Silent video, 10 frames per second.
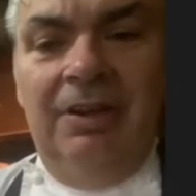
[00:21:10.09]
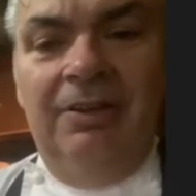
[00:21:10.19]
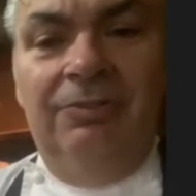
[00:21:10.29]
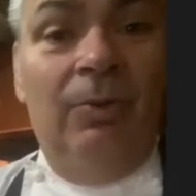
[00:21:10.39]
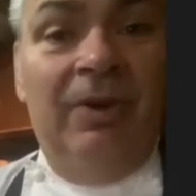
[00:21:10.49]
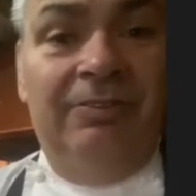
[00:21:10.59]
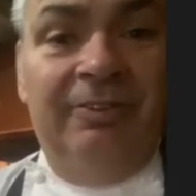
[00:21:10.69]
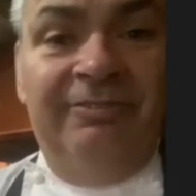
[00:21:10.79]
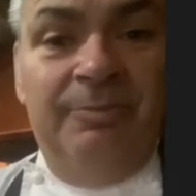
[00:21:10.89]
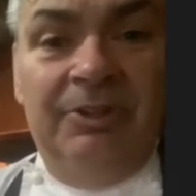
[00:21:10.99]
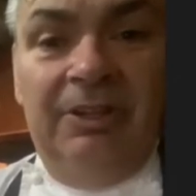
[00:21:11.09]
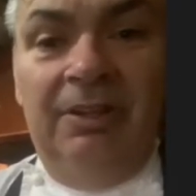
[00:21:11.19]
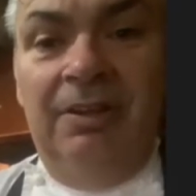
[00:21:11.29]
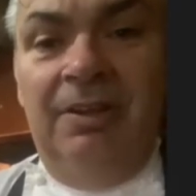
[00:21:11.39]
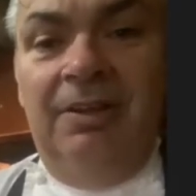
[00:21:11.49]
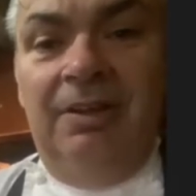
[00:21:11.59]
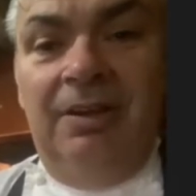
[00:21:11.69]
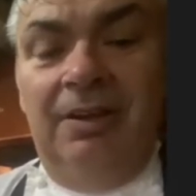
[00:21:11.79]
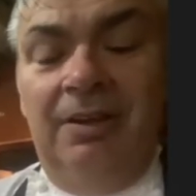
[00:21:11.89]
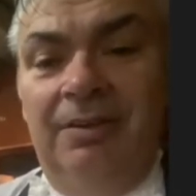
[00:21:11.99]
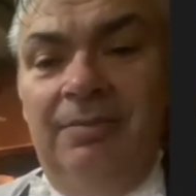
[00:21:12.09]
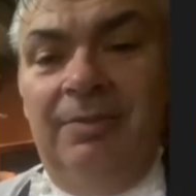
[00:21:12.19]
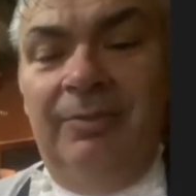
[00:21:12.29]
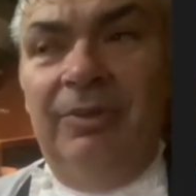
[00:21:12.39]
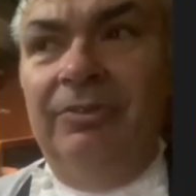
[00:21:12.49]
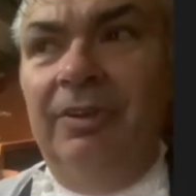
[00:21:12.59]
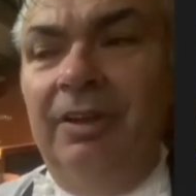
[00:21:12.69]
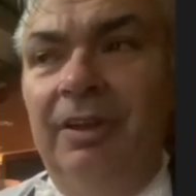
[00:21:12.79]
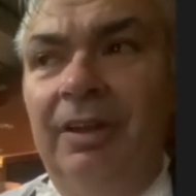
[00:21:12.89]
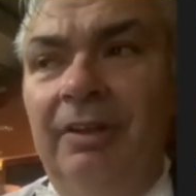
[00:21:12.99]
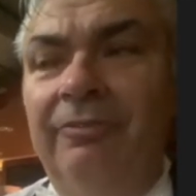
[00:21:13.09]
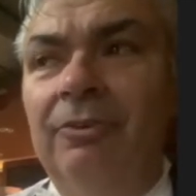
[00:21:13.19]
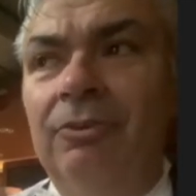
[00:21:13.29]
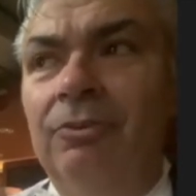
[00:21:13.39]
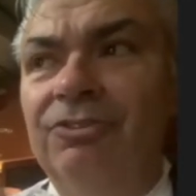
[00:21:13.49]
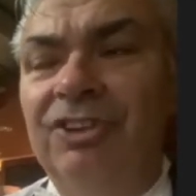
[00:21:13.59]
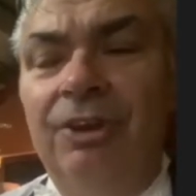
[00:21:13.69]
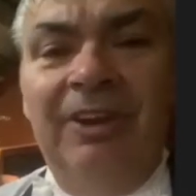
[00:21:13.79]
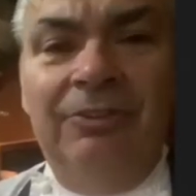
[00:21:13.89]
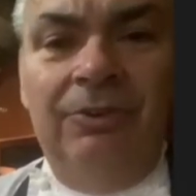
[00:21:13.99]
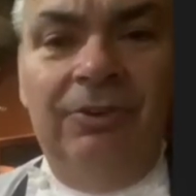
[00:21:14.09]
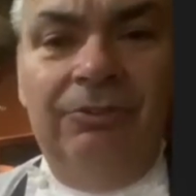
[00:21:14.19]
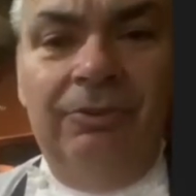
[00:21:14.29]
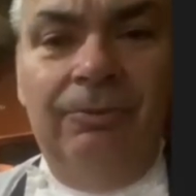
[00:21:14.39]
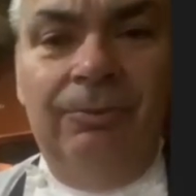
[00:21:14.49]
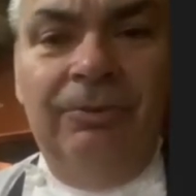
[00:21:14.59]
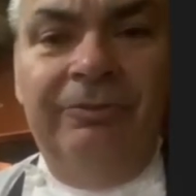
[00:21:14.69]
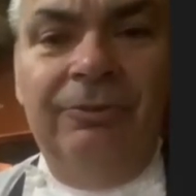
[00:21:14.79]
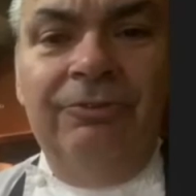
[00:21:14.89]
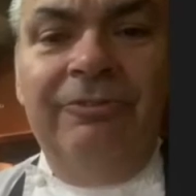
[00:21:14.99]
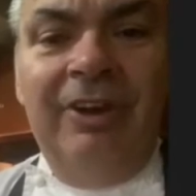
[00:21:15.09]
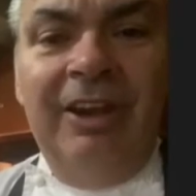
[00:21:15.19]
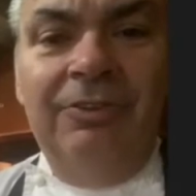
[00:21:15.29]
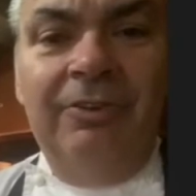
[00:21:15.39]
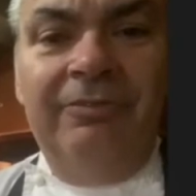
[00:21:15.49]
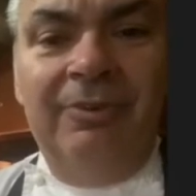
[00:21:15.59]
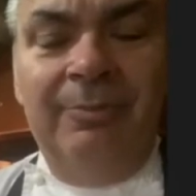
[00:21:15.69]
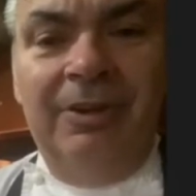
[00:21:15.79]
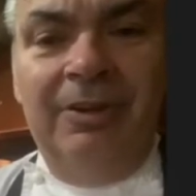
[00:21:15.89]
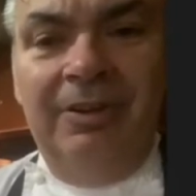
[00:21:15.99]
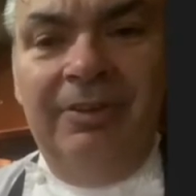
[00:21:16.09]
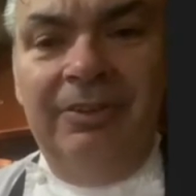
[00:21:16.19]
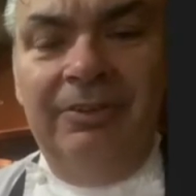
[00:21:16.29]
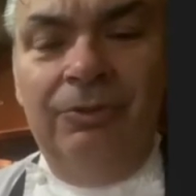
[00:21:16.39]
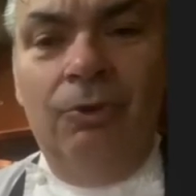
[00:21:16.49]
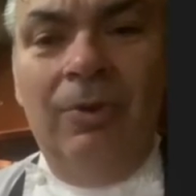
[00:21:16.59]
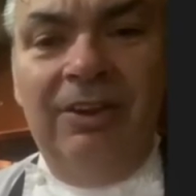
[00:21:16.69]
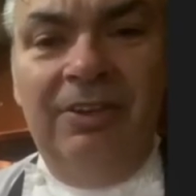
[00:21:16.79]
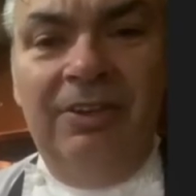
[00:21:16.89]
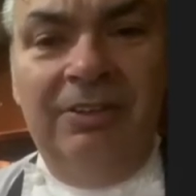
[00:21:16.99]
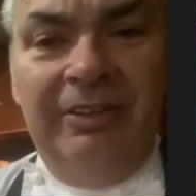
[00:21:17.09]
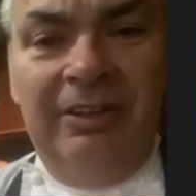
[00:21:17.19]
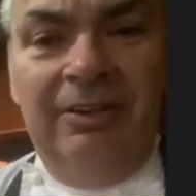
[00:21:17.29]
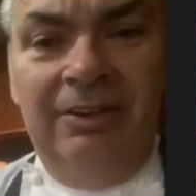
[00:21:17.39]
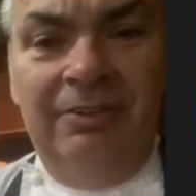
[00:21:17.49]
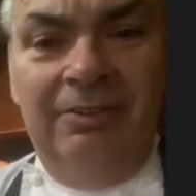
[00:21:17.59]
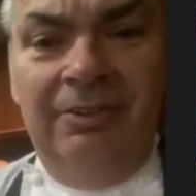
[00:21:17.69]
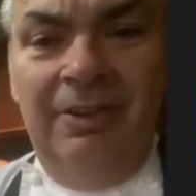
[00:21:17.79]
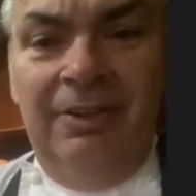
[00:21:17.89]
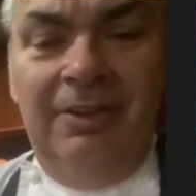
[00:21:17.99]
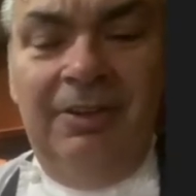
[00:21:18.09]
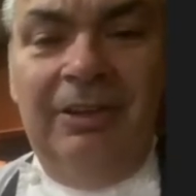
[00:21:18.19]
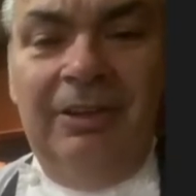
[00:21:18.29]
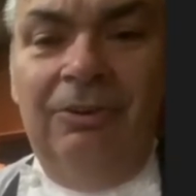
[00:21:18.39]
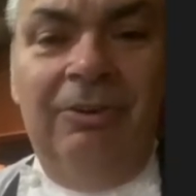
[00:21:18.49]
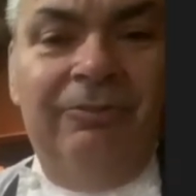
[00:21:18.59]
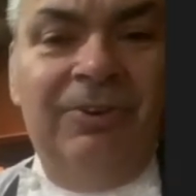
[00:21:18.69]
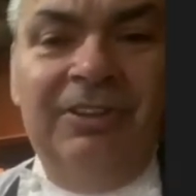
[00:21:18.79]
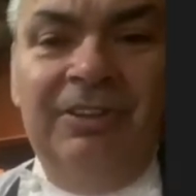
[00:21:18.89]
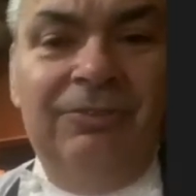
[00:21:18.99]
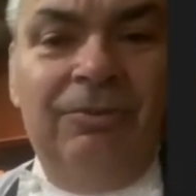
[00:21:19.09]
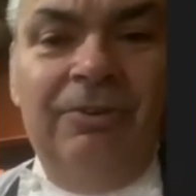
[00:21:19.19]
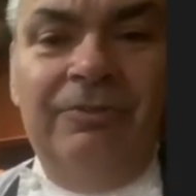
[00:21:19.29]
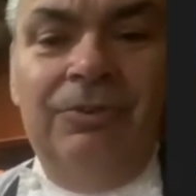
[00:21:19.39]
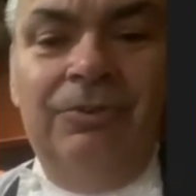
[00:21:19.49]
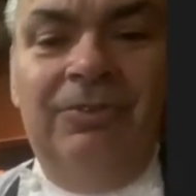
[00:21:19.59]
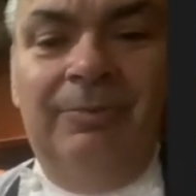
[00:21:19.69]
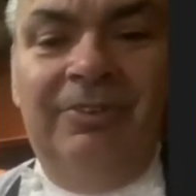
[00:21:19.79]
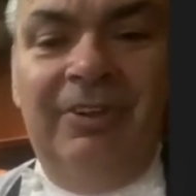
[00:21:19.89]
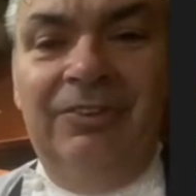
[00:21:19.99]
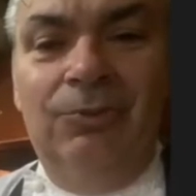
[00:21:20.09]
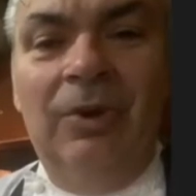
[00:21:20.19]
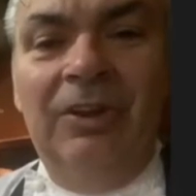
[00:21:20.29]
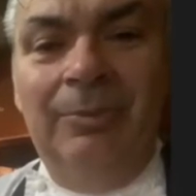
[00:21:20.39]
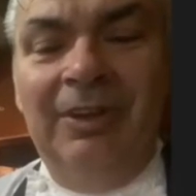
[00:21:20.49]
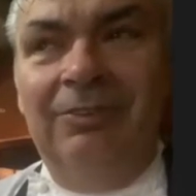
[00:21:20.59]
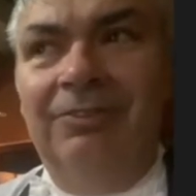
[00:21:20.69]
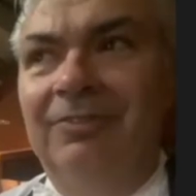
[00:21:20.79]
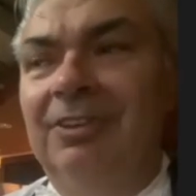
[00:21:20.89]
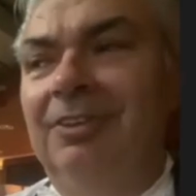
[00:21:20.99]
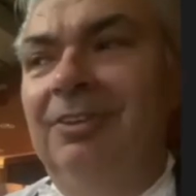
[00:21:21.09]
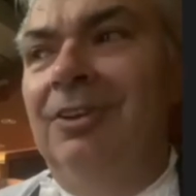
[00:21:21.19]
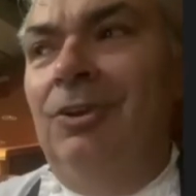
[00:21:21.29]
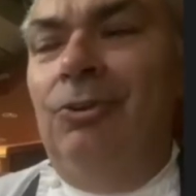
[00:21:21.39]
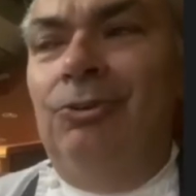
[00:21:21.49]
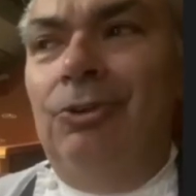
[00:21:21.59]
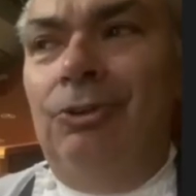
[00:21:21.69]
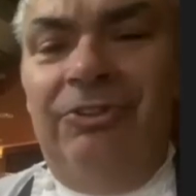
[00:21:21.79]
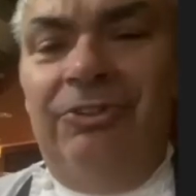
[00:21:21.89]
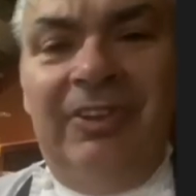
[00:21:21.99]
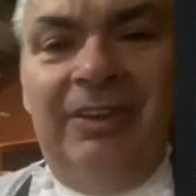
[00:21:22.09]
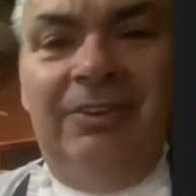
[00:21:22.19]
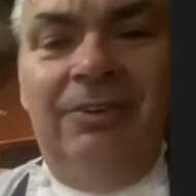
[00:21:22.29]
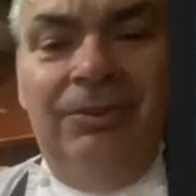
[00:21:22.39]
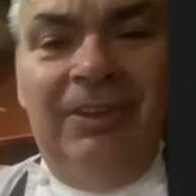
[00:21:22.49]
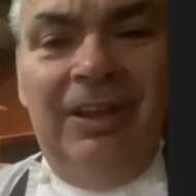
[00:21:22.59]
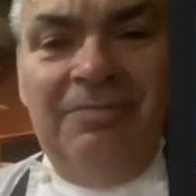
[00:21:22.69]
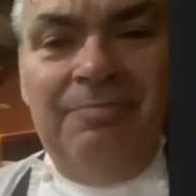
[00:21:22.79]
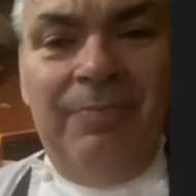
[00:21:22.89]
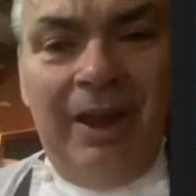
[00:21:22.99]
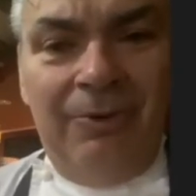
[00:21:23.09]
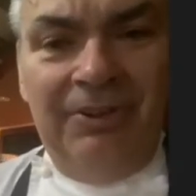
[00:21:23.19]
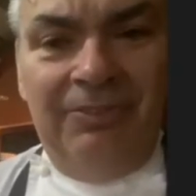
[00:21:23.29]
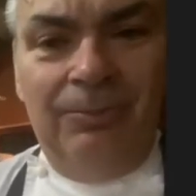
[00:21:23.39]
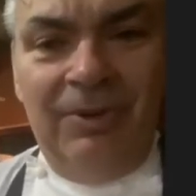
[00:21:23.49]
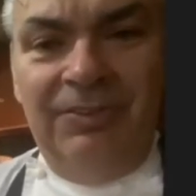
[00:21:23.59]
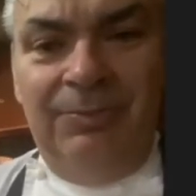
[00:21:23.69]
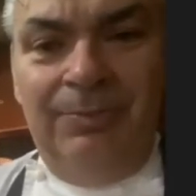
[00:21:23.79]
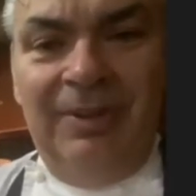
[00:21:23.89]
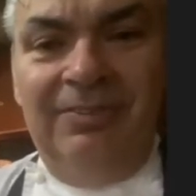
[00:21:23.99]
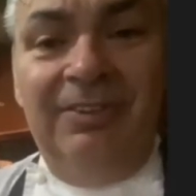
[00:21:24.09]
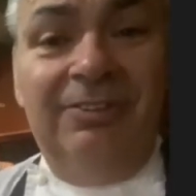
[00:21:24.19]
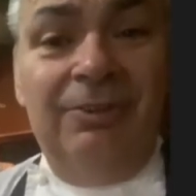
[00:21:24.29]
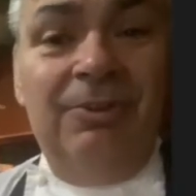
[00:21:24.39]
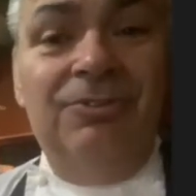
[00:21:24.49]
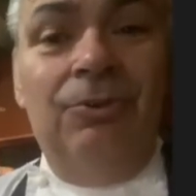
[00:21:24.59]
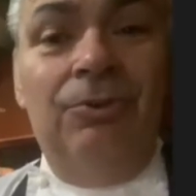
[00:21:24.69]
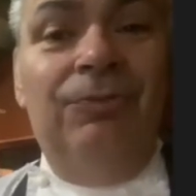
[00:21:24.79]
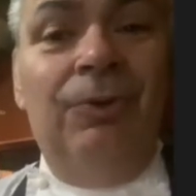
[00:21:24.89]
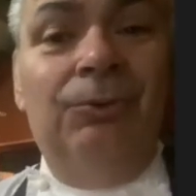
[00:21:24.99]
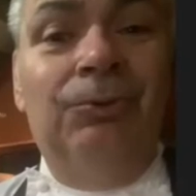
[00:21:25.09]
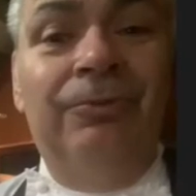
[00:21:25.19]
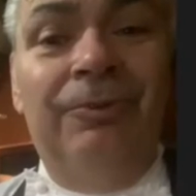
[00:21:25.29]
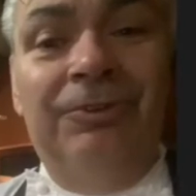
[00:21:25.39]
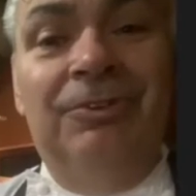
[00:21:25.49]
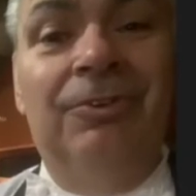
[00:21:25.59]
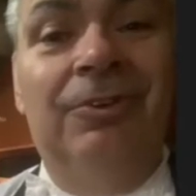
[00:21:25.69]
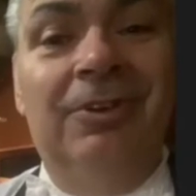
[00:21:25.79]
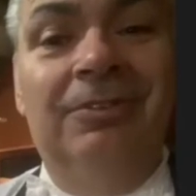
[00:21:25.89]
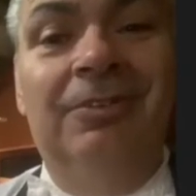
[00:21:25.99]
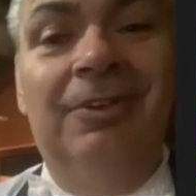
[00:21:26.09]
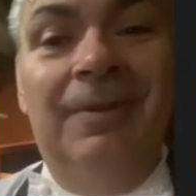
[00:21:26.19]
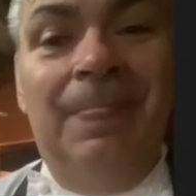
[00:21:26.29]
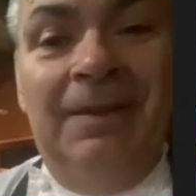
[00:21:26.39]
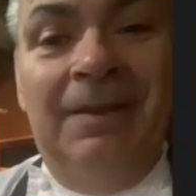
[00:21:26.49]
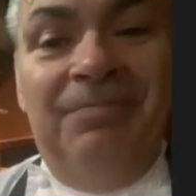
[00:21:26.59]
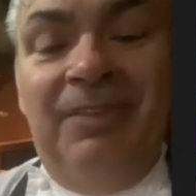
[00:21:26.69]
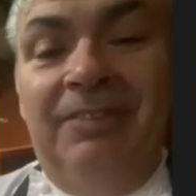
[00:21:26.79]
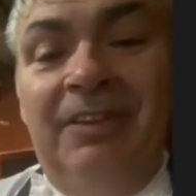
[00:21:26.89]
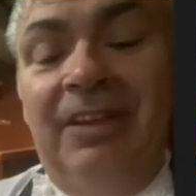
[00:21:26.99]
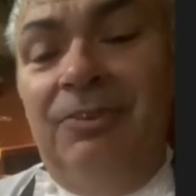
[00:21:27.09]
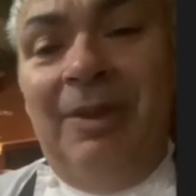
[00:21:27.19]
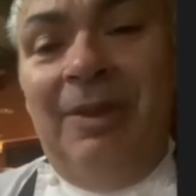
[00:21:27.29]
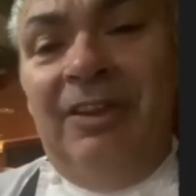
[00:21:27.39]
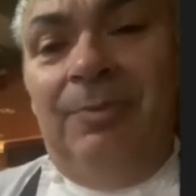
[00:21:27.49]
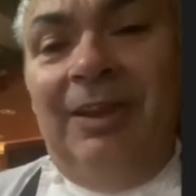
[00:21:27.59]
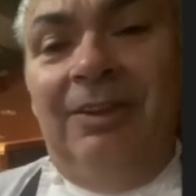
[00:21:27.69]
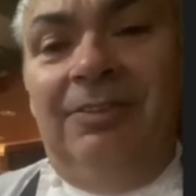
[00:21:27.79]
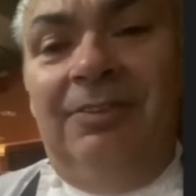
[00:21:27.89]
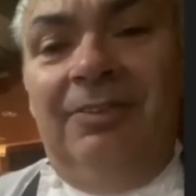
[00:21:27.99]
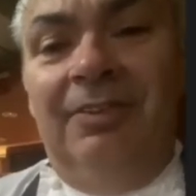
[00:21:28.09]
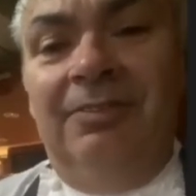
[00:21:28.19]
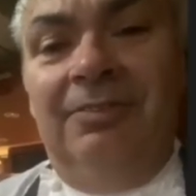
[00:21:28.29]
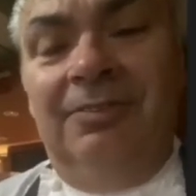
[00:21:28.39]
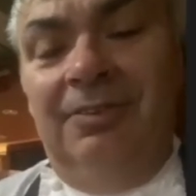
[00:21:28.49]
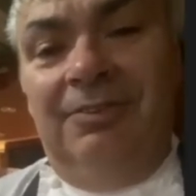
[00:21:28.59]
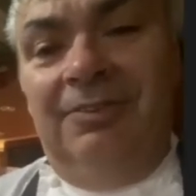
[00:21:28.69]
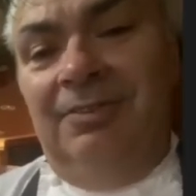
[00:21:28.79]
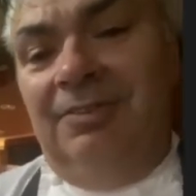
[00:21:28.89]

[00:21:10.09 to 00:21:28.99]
It's a waste of money. I follow Jay Rayner, he's one of the food writer from, I think, The Guardian in England. And I love reading his reviews. I mean, there is one about the Georges V hotel in Paris where he spent €600 for dinner, and he had a bad experience. It's